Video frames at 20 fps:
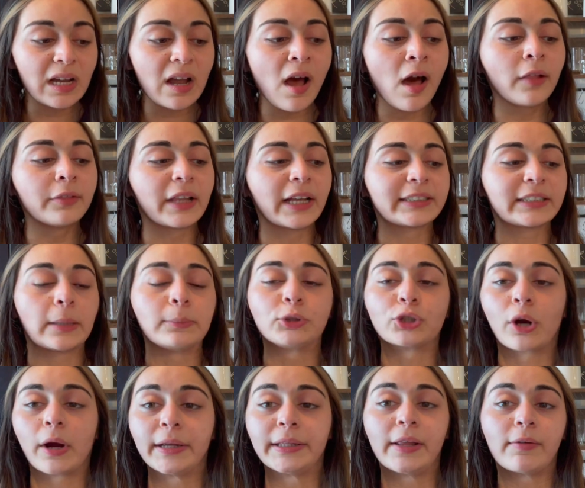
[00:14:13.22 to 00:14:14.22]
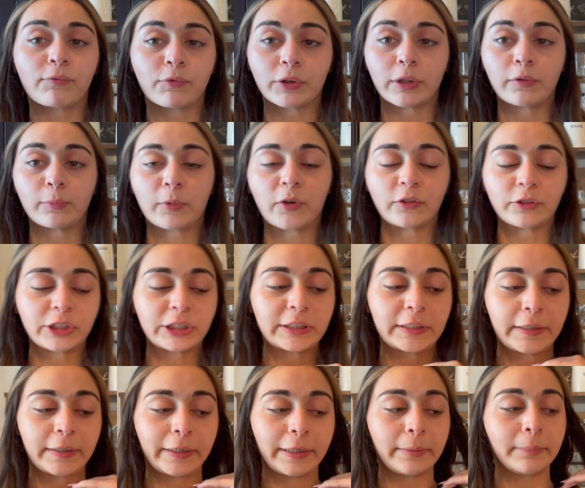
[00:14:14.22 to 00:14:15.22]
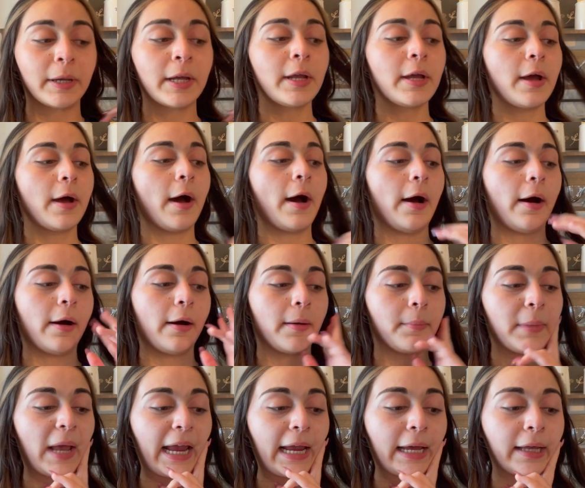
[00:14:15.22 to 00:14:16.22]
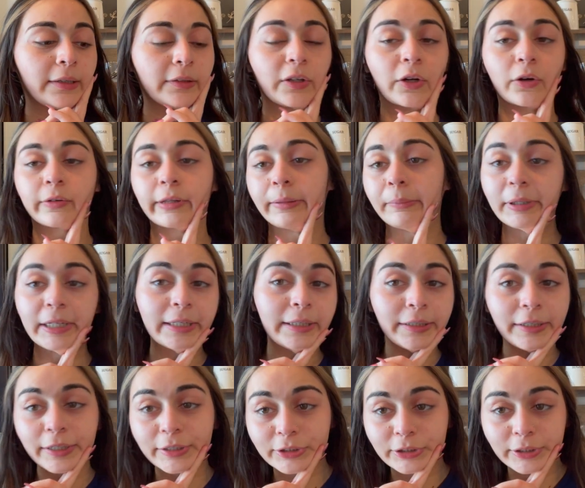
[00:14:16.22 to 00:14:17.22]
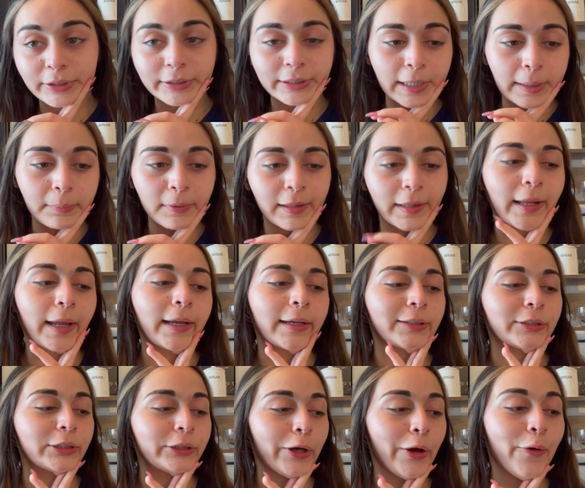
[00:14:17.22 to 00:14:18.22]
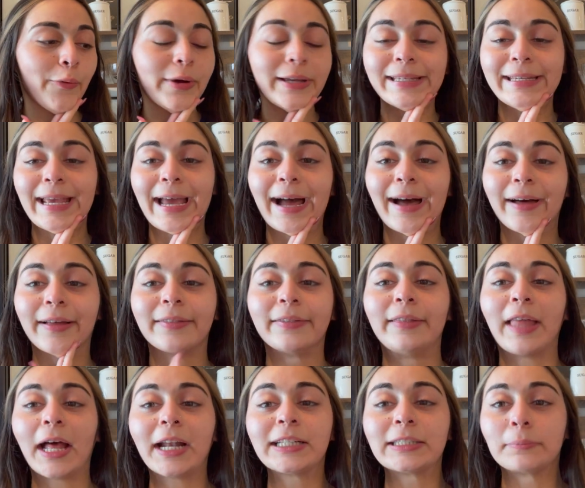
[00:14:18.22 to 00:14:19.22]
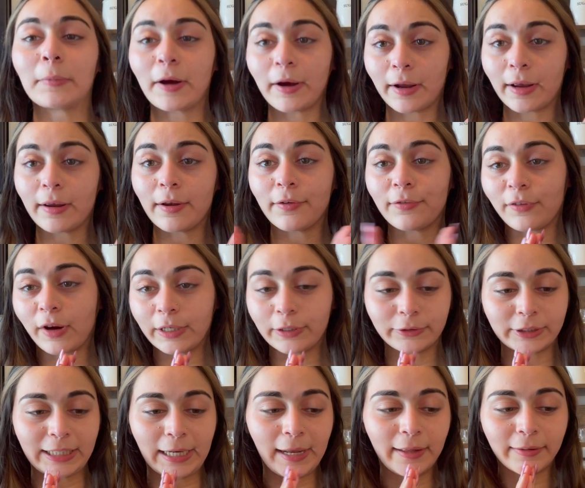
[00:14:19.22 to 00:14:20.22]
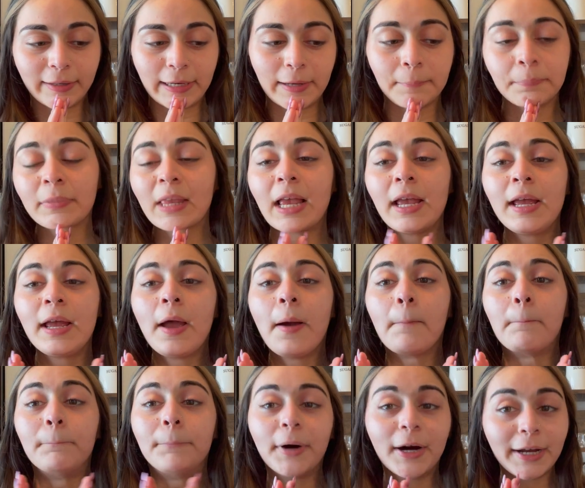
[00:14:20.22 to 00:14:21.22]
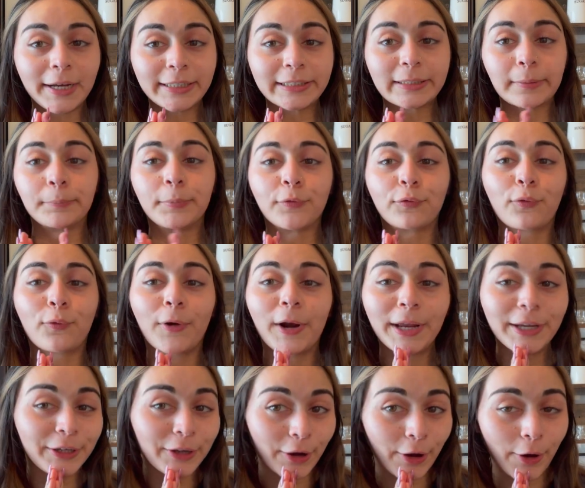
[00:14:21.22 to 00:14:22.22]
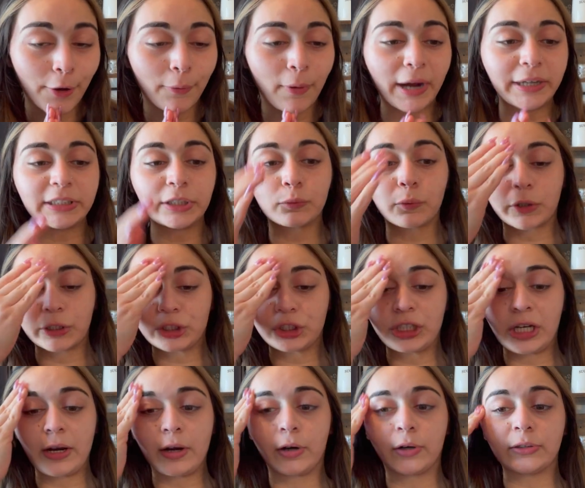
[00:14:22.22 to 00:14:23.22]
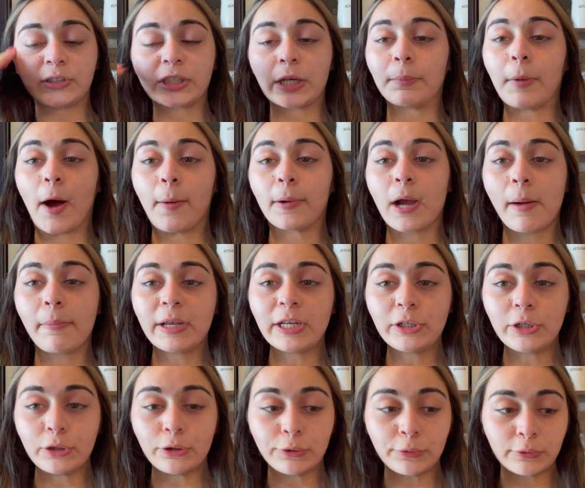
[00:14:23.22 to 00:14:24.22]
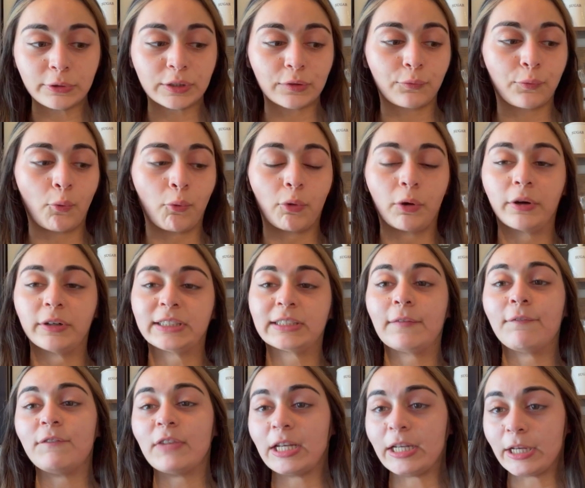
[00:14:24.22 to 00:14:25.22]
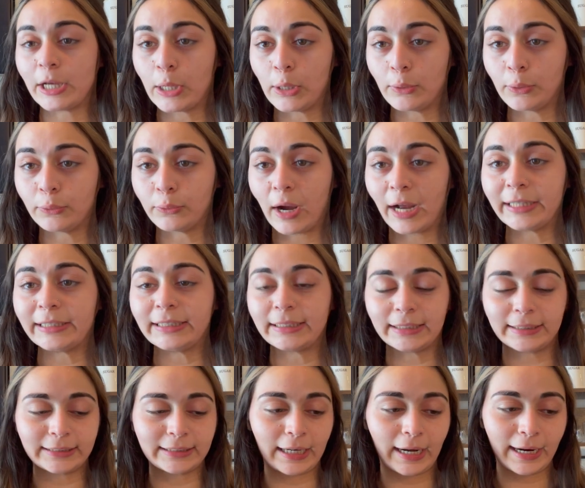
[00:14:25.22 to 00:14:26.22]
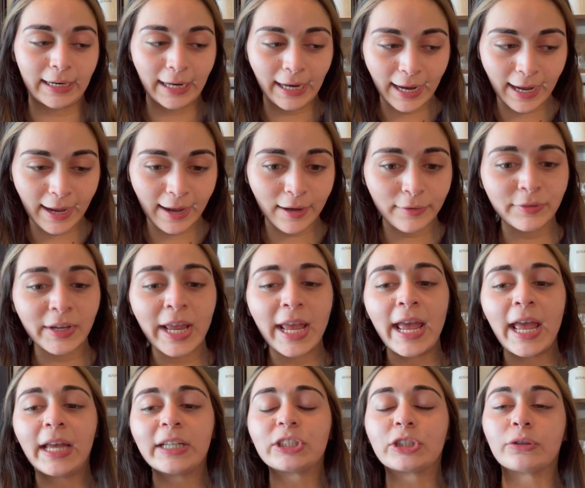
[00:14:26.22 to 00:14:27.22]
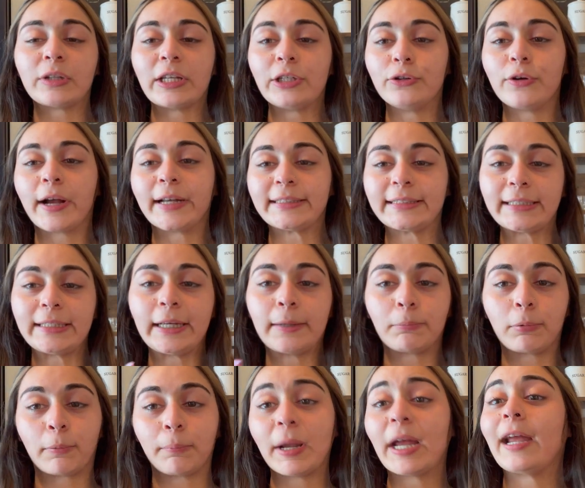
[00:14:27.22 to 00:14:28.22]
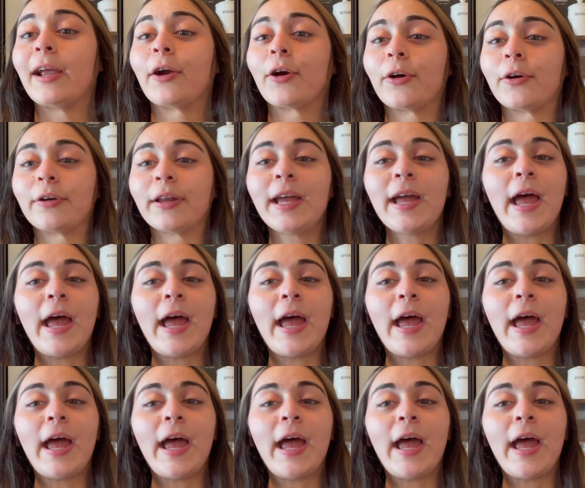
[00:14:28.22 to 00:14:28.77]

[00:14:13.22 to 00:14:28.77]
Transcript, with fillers: unless I'm trying them for the first time um, and they're limited edition type of thing. So yeah, that is my final tally. But before I go, I did want to share some upcoming news for some video ideas that I have so that you guys can get prepared